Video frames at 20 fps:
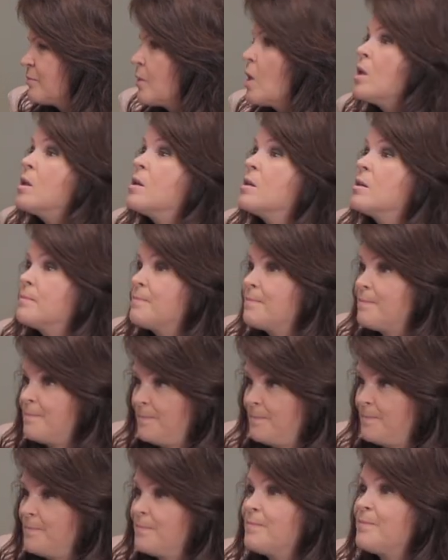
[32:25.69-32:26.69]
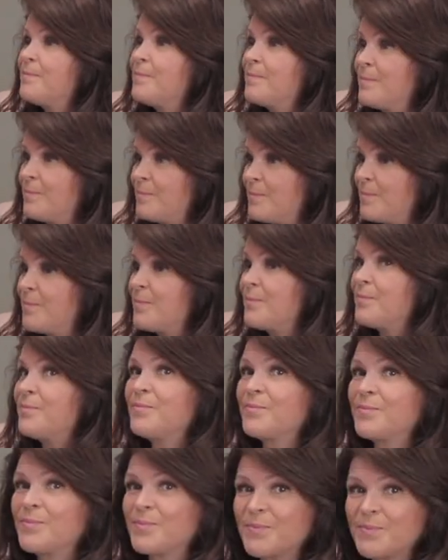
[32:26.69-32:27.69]

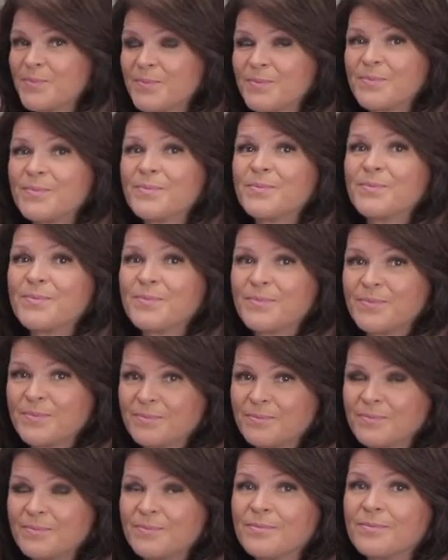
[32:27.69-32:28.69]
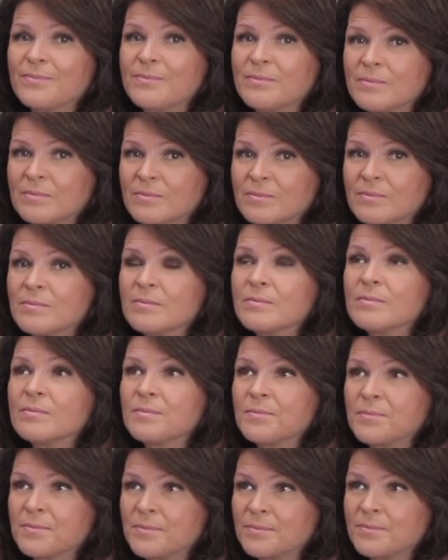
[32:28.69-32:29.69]

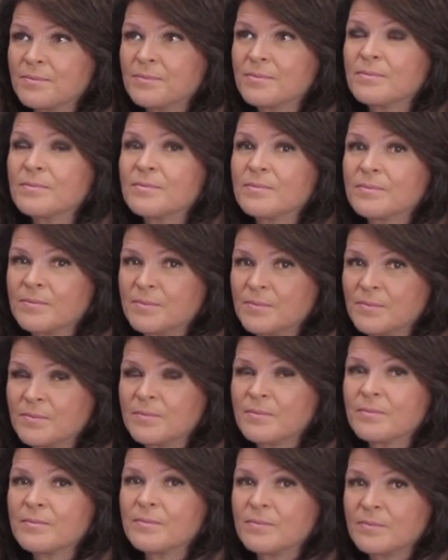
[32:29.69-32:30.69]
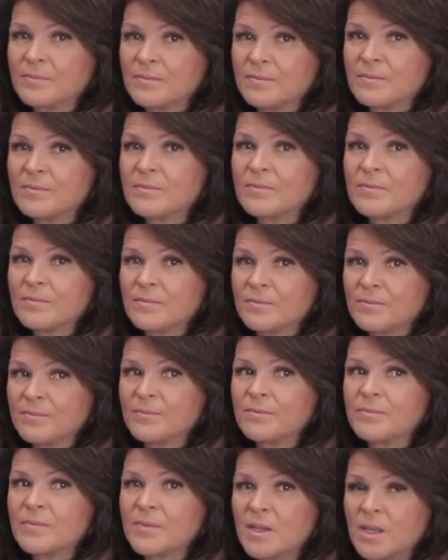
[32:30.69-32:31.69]

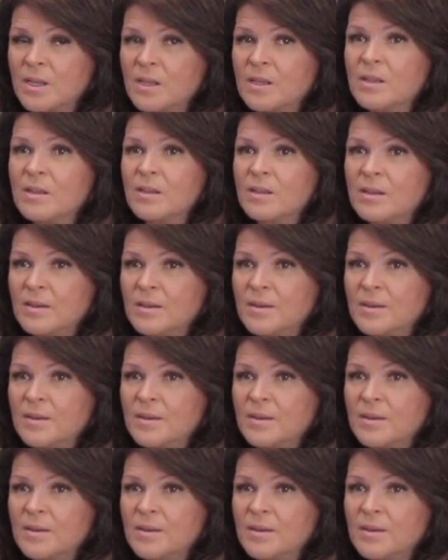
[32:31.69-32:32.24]
(not speaking)